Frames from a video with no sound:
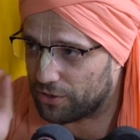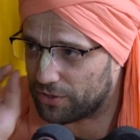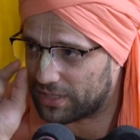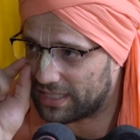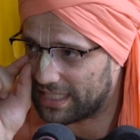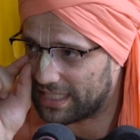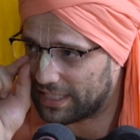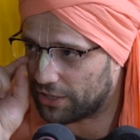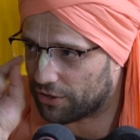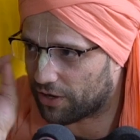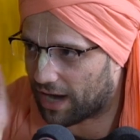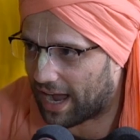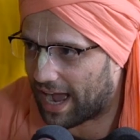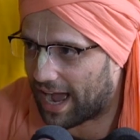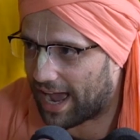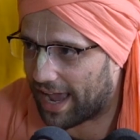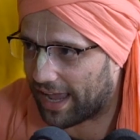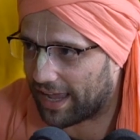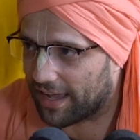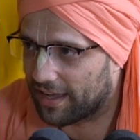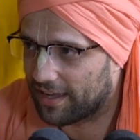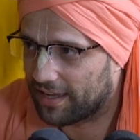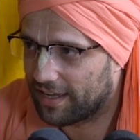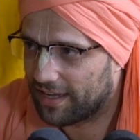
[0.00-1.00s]
you see your
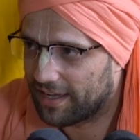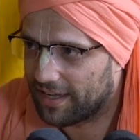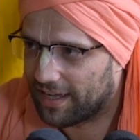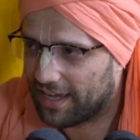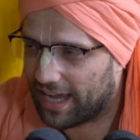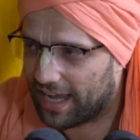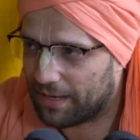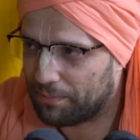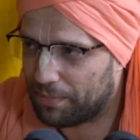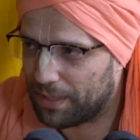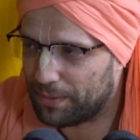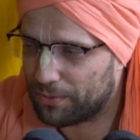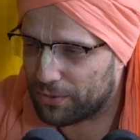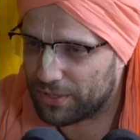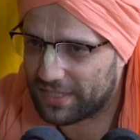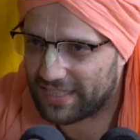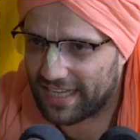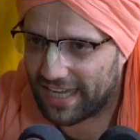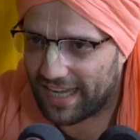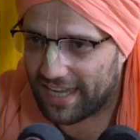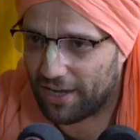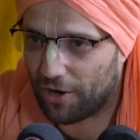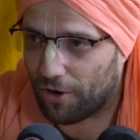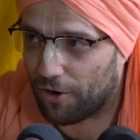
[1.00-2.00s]
eye. And people
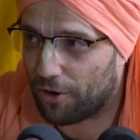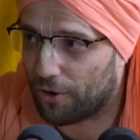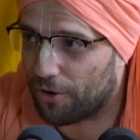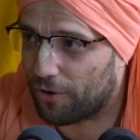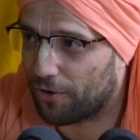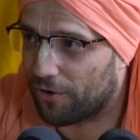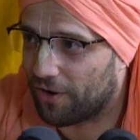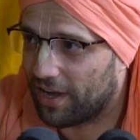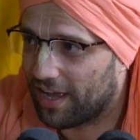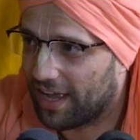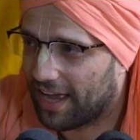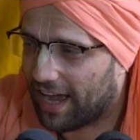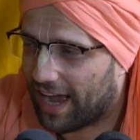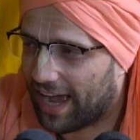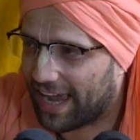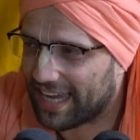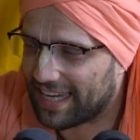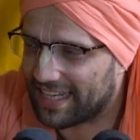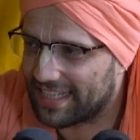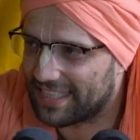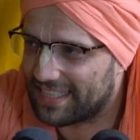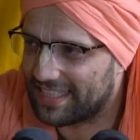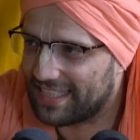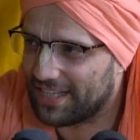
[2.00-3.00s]
say, oh, I
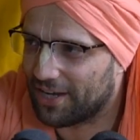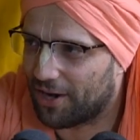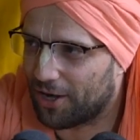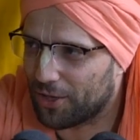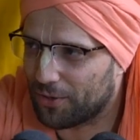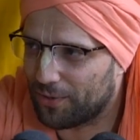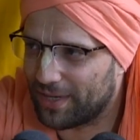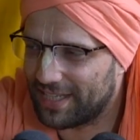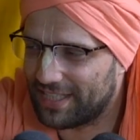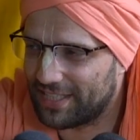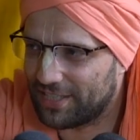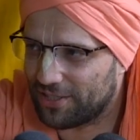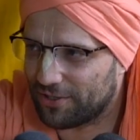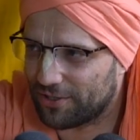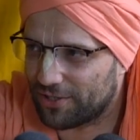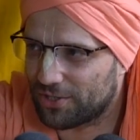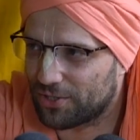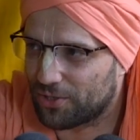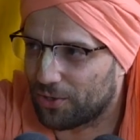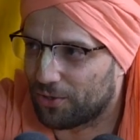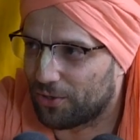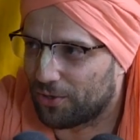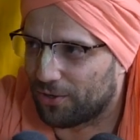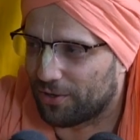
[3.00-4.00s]
can see all the way to your
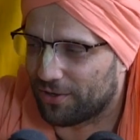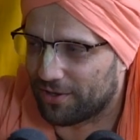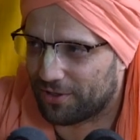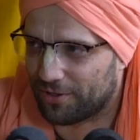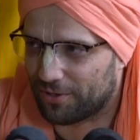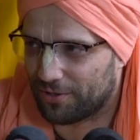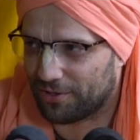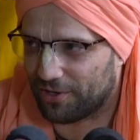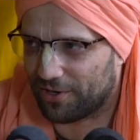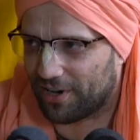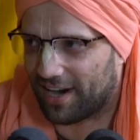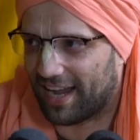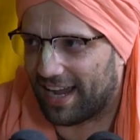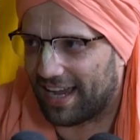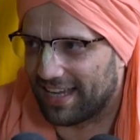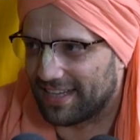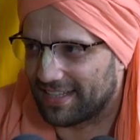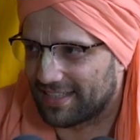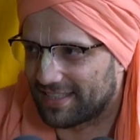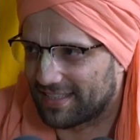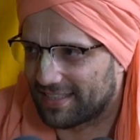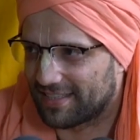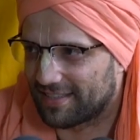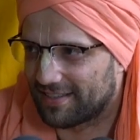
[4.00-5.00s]
soul through your
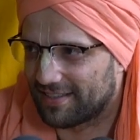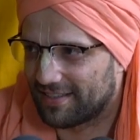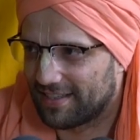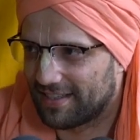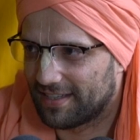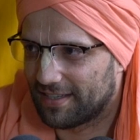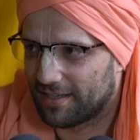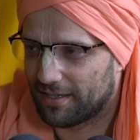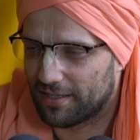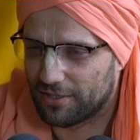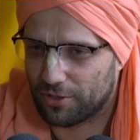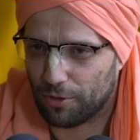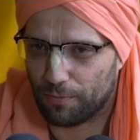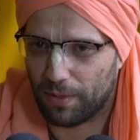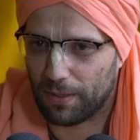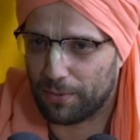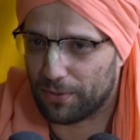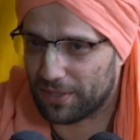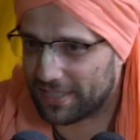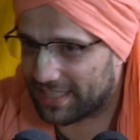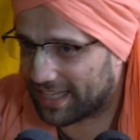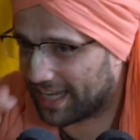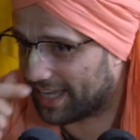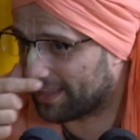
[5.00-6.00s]
eyes. So
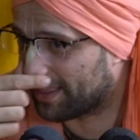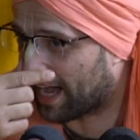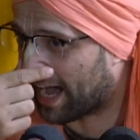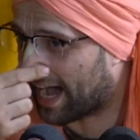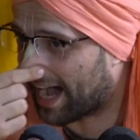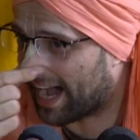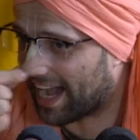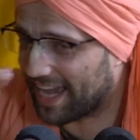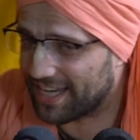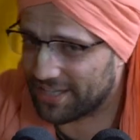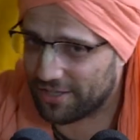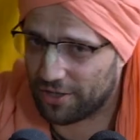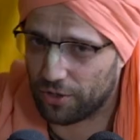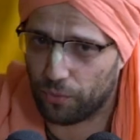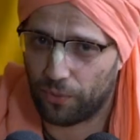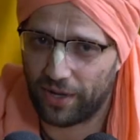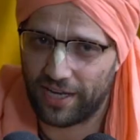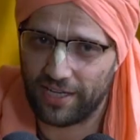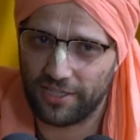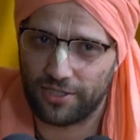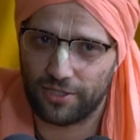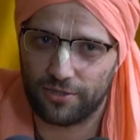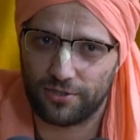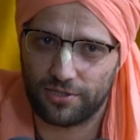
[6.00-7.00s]
people say the eyes are the
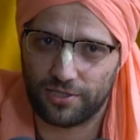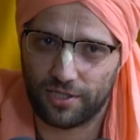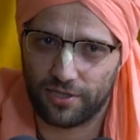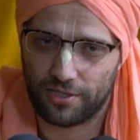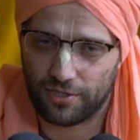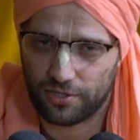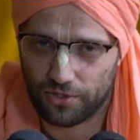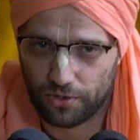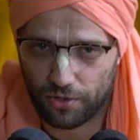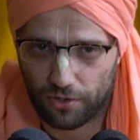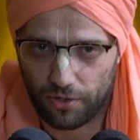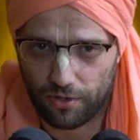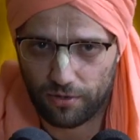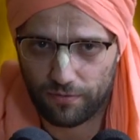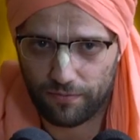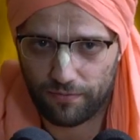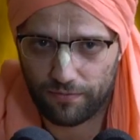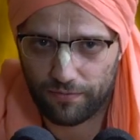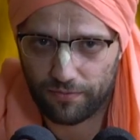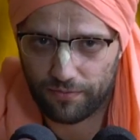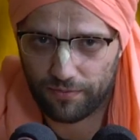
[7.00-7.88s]
windows to the soul.